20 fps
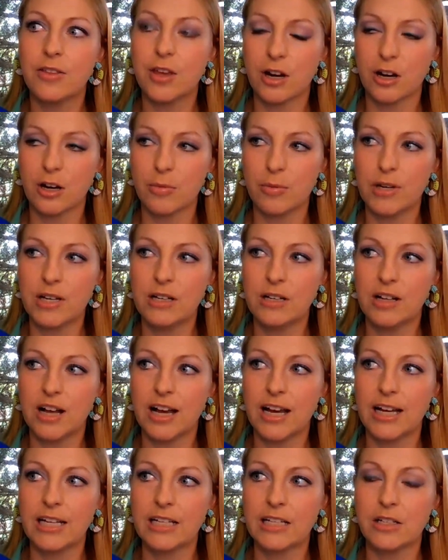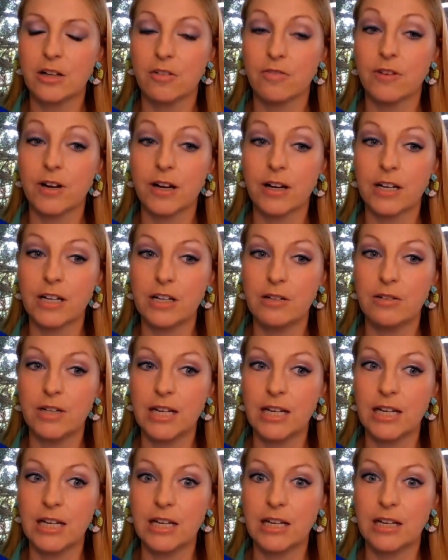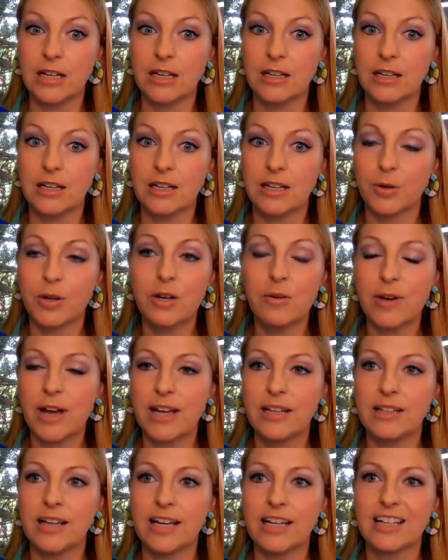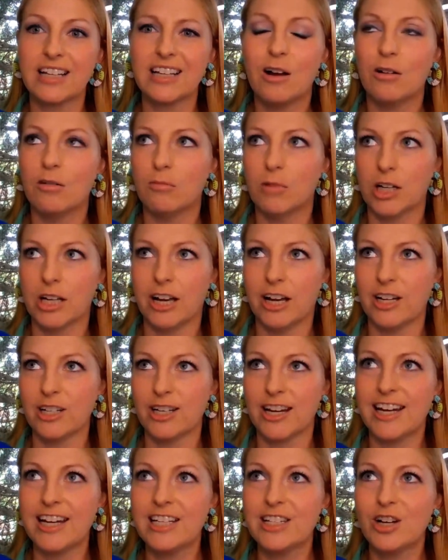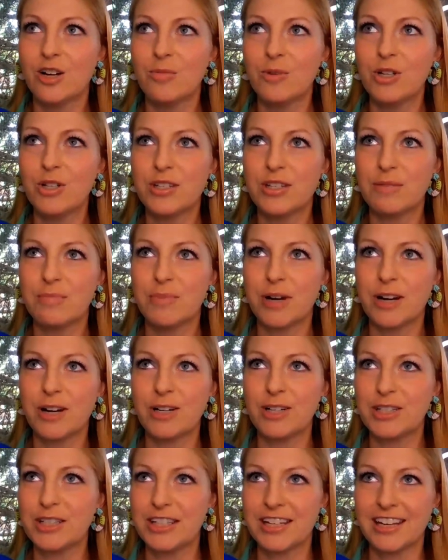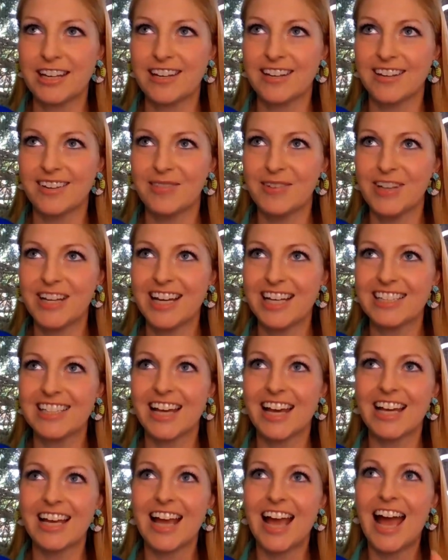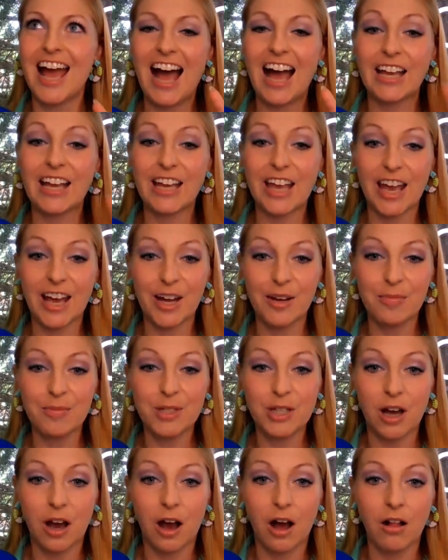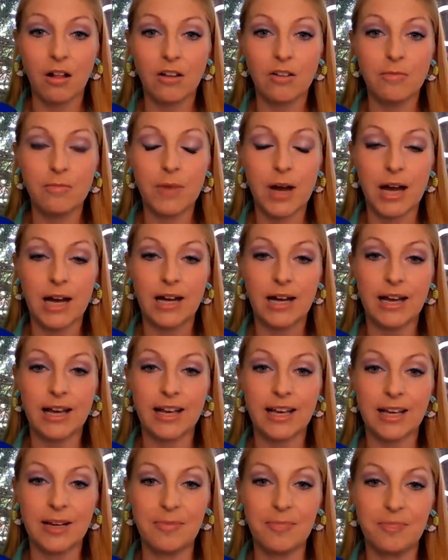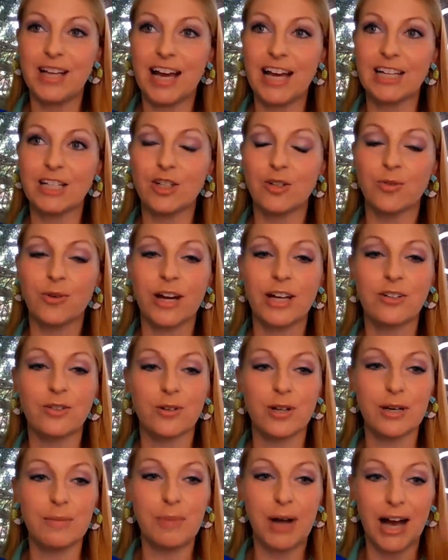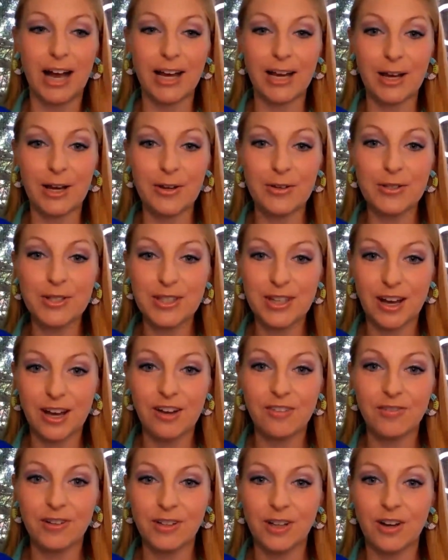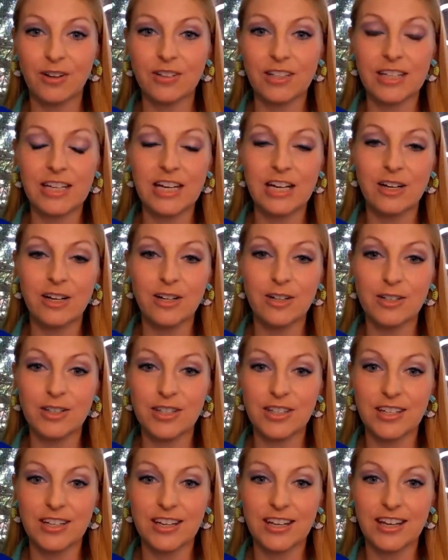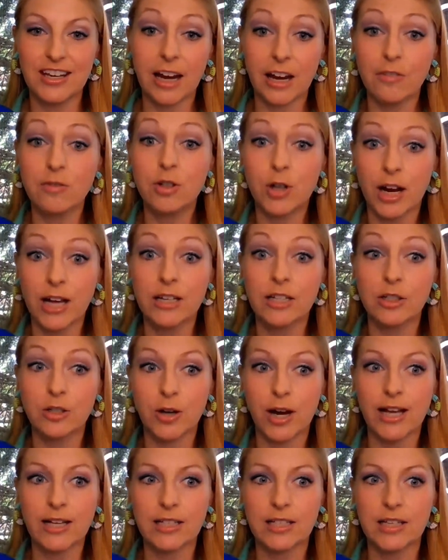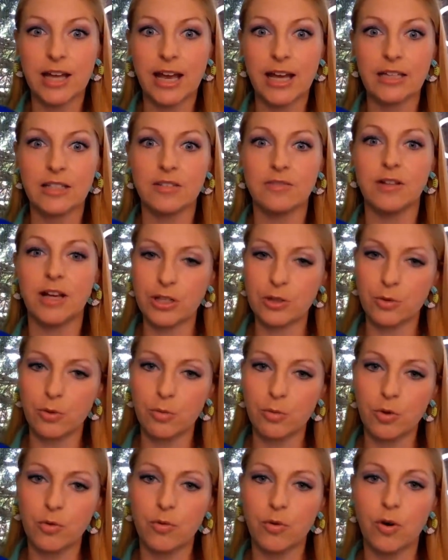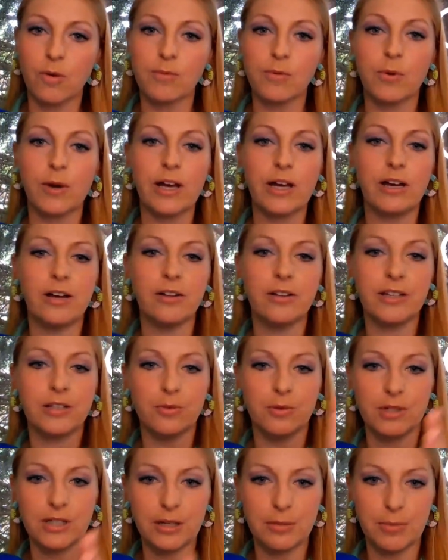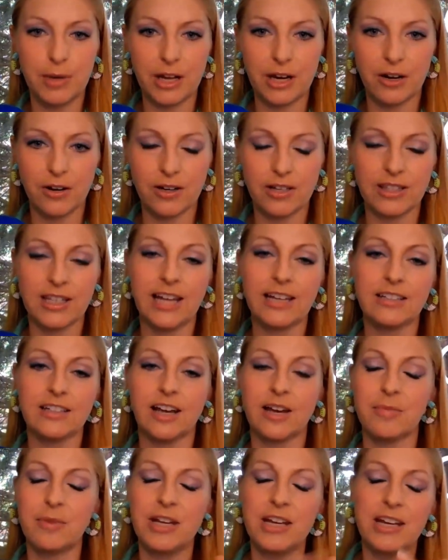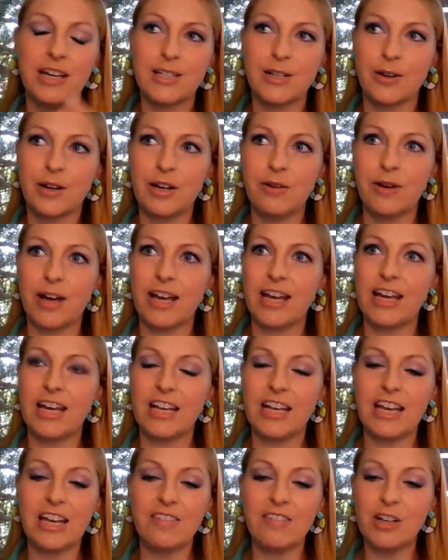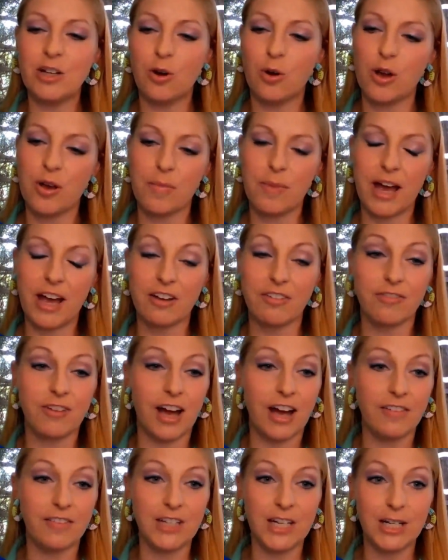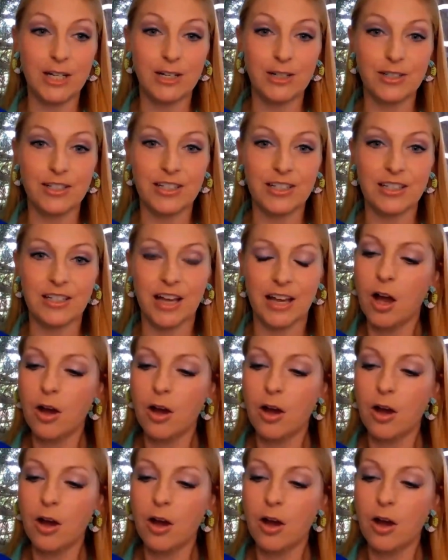therapy clients are very unique. So anyway, like, oh my gosh. And it's almost embarrassing because like I kept all of my like directory bio stuff along the years and I've tried to track stats of this one performed well, this one did better at that time. So anyway, even going back 5 years, it's,